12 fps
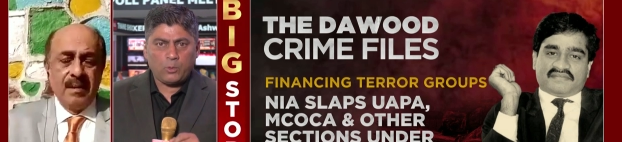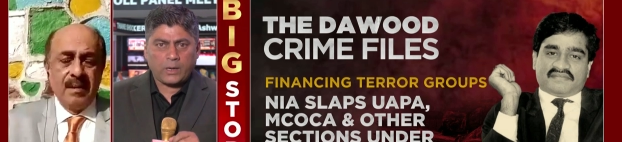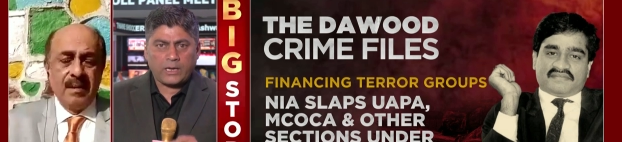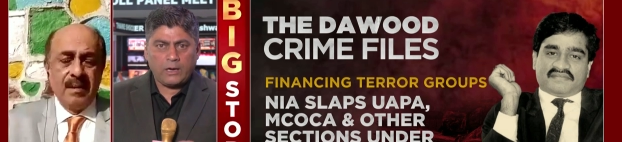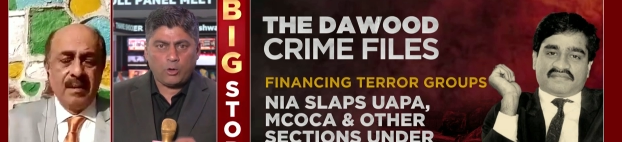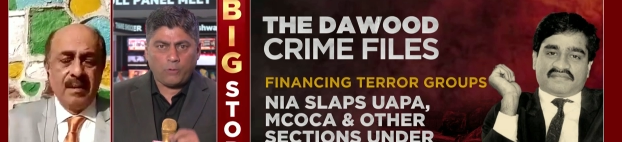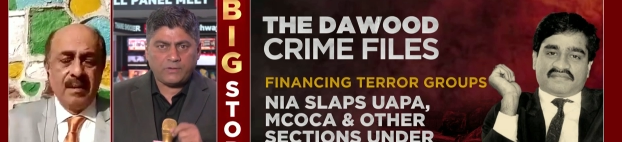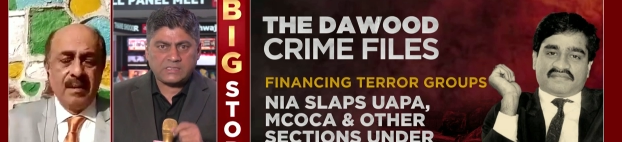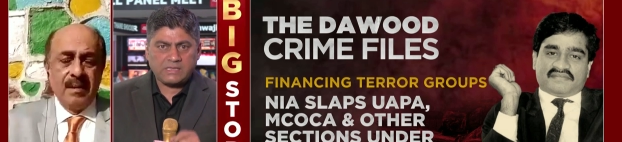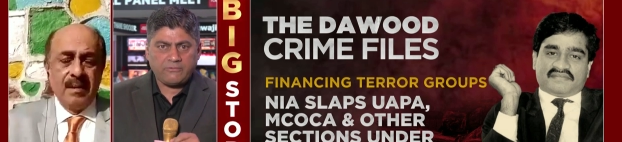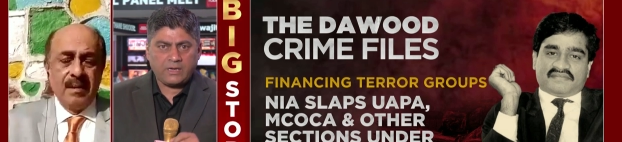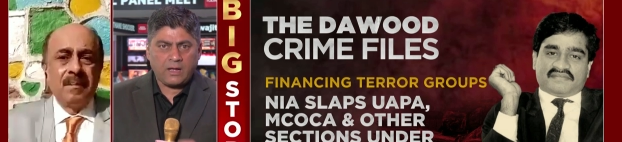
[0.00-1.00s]
Speaker 1: were killed, over
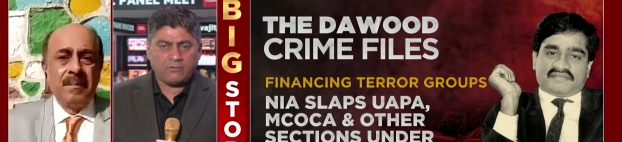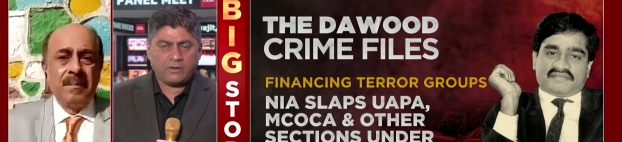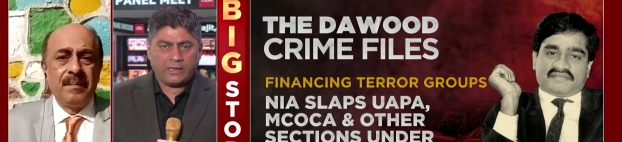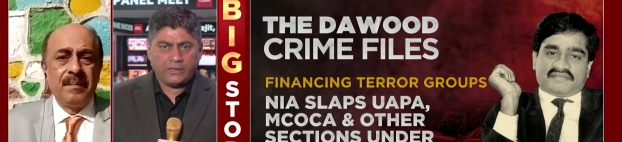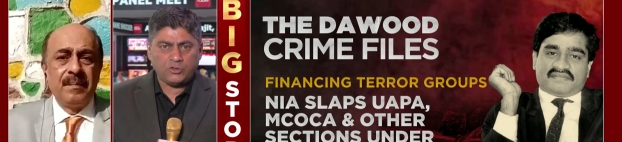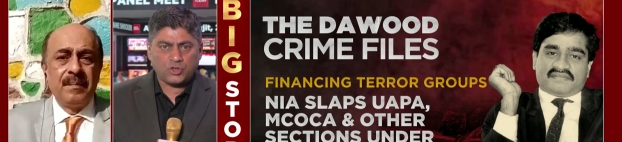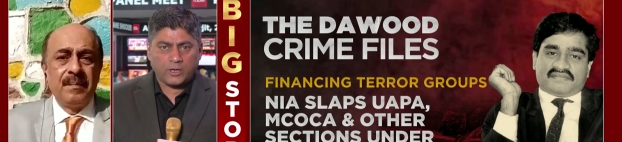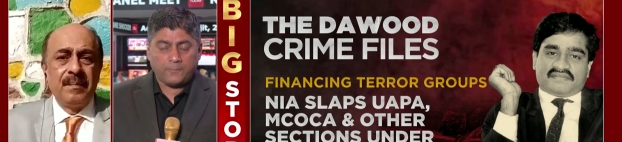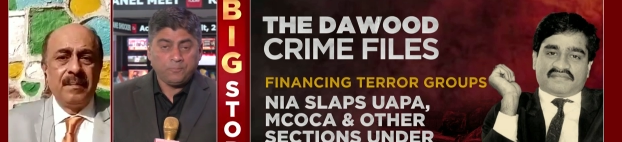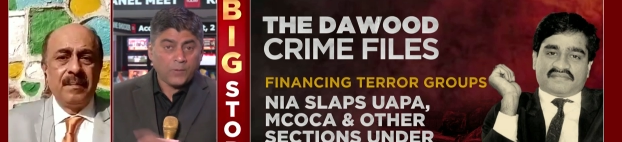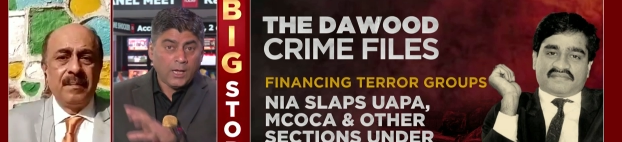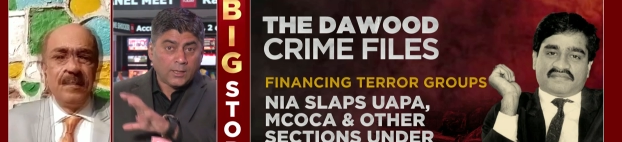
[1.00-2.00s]
700 injured,
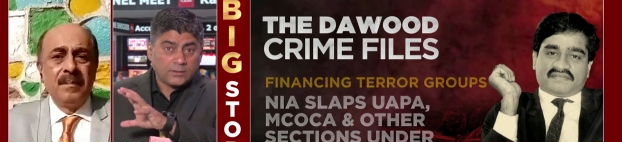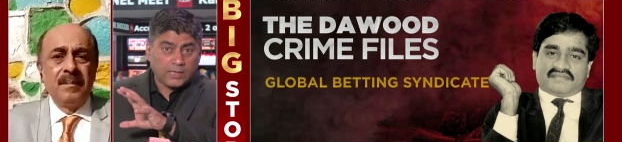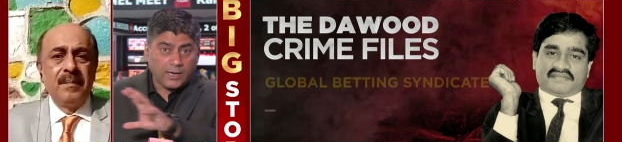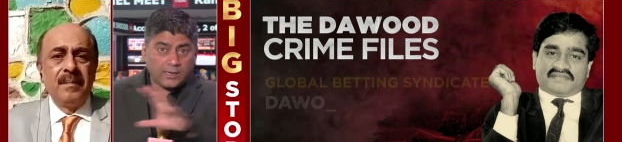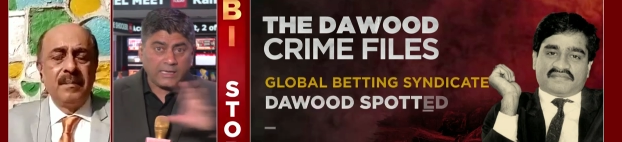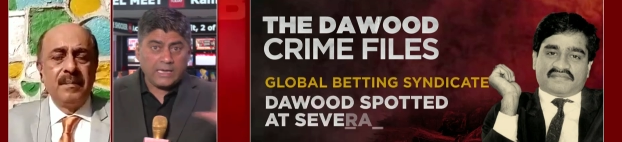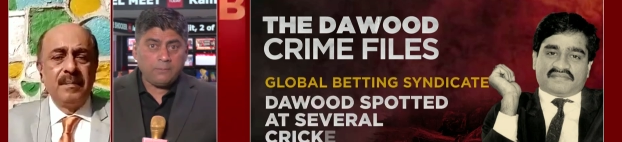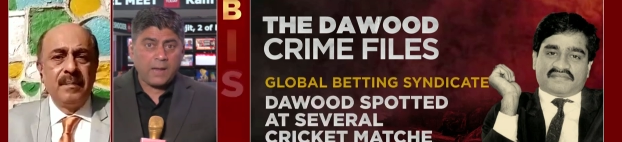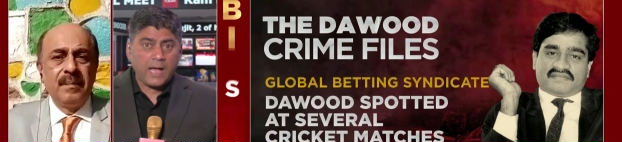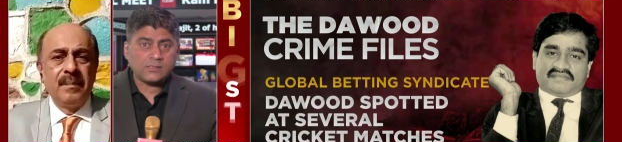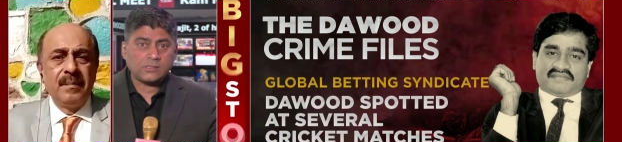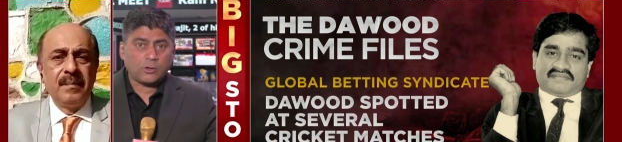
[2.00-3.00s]
13
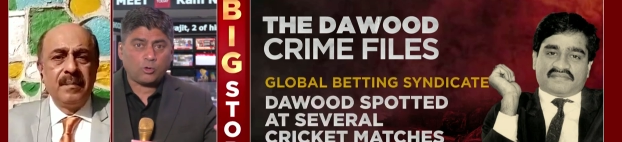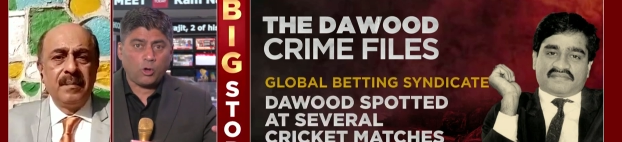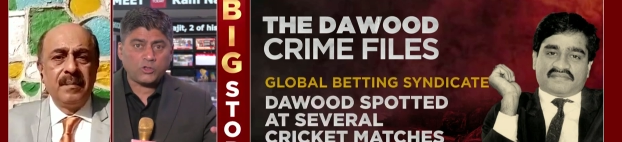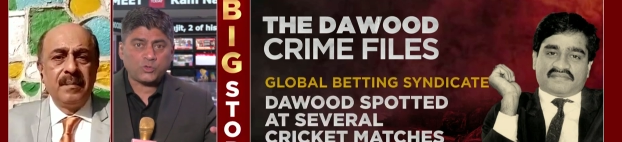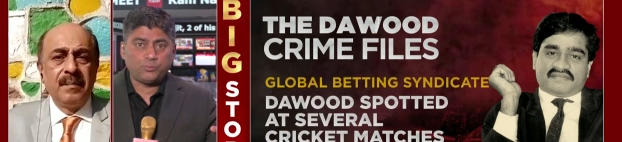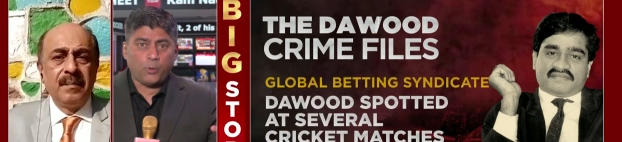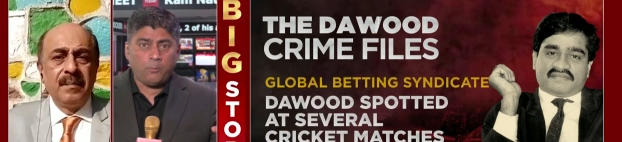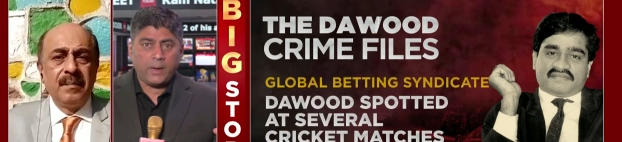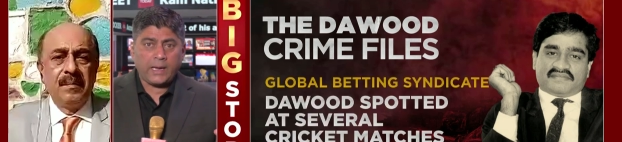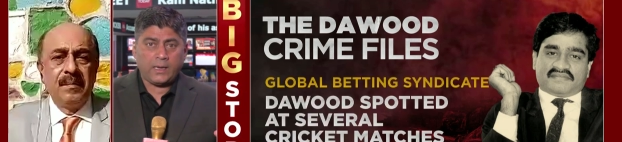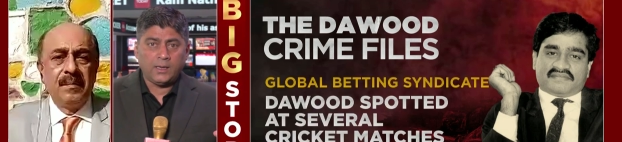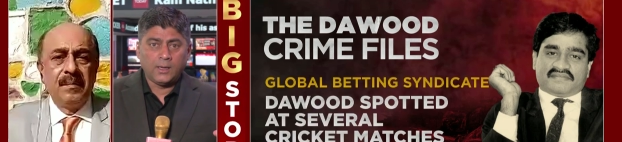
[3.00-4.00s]
blasts across
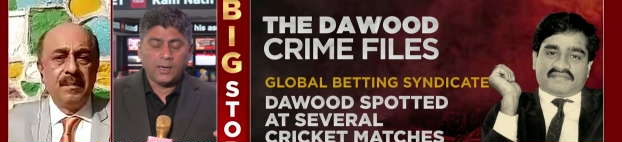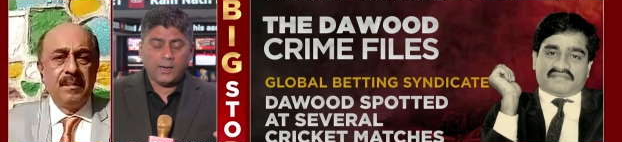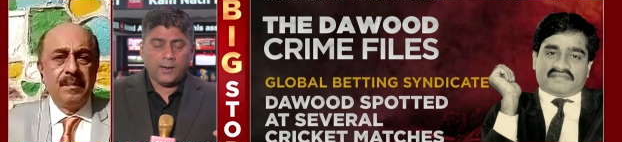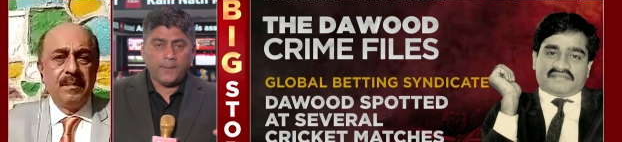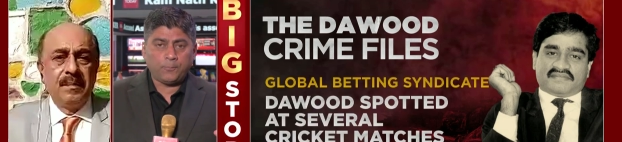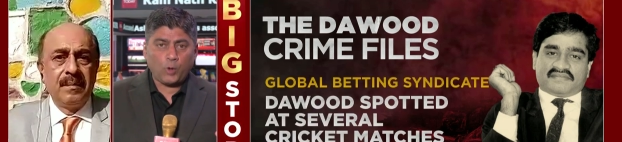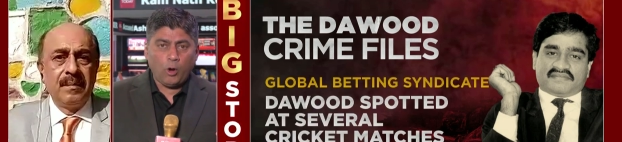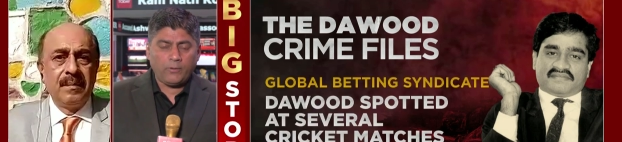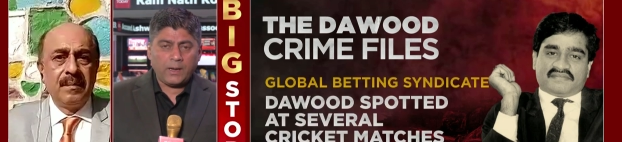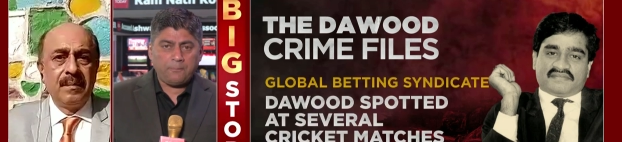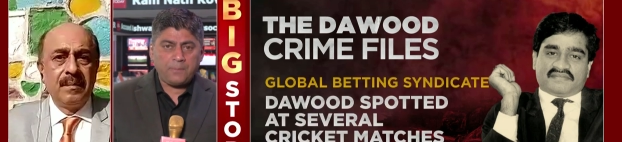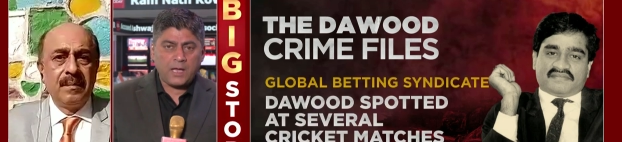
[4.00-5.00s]
Mumbai over
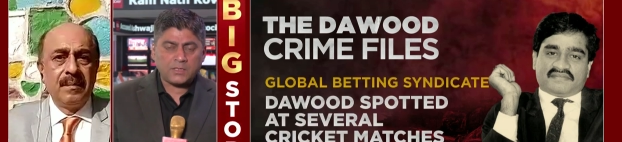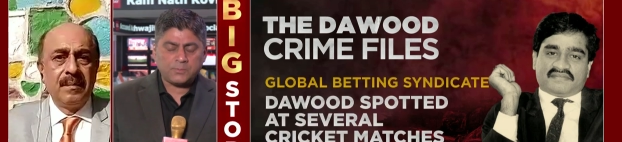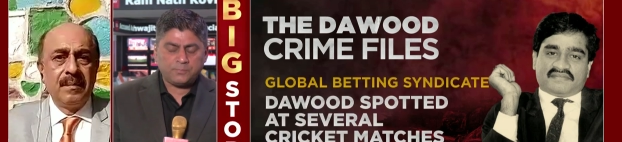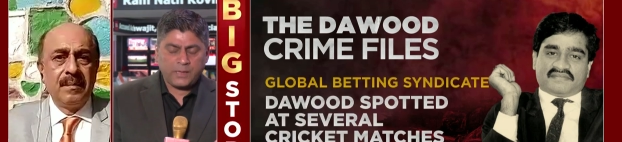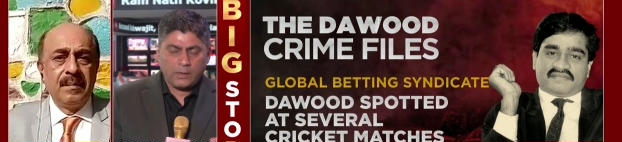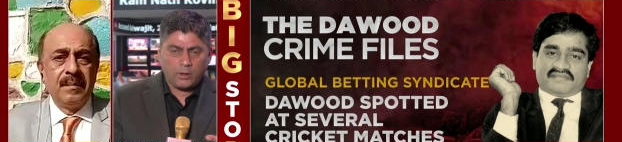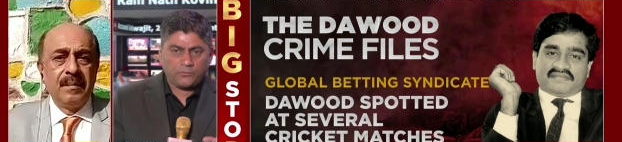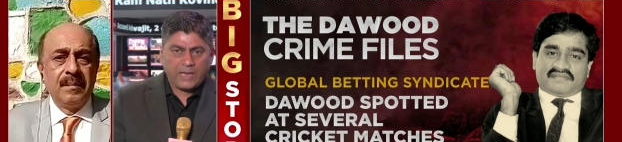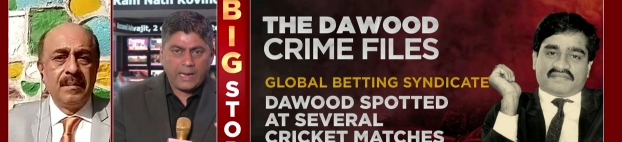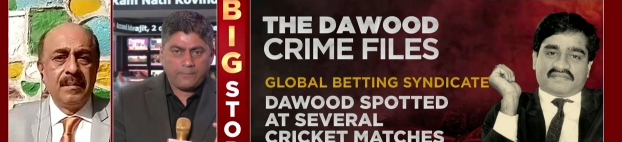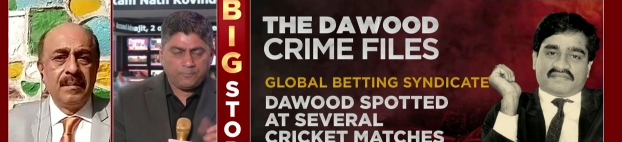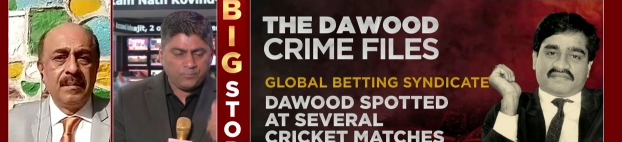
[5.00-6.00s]
a period of
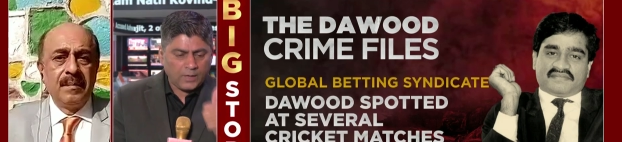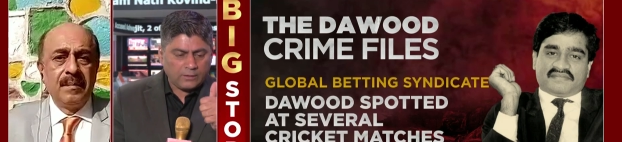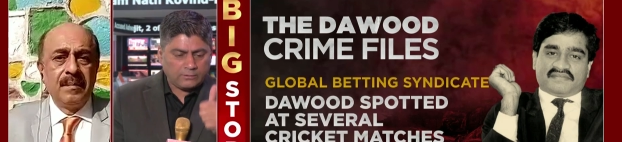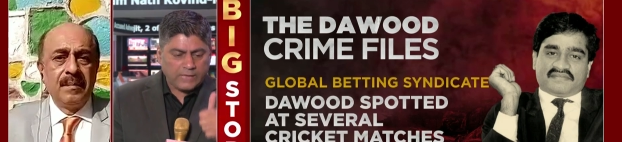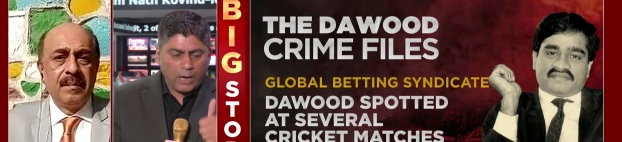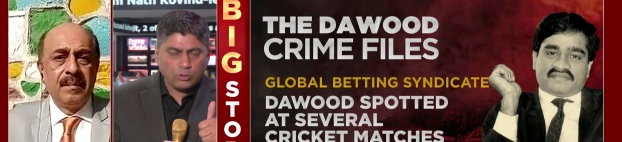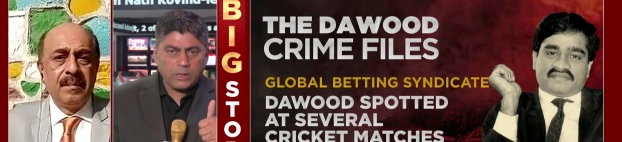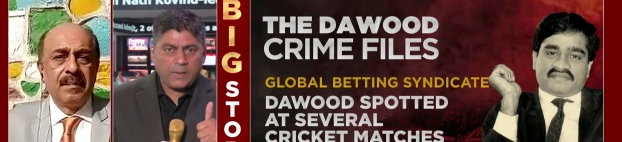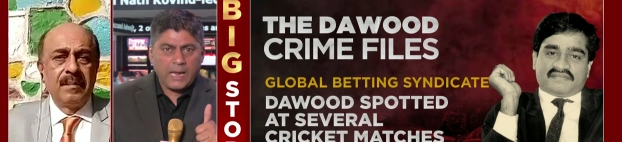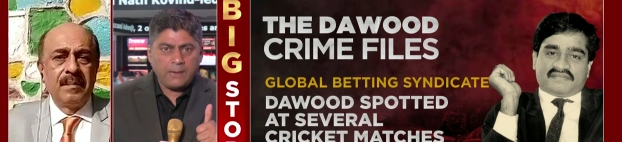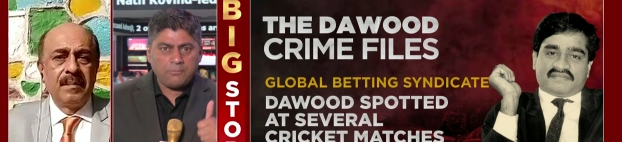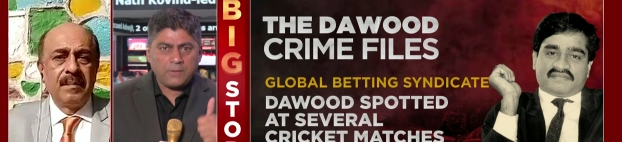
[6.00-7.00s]
time. Dawood Ibrahim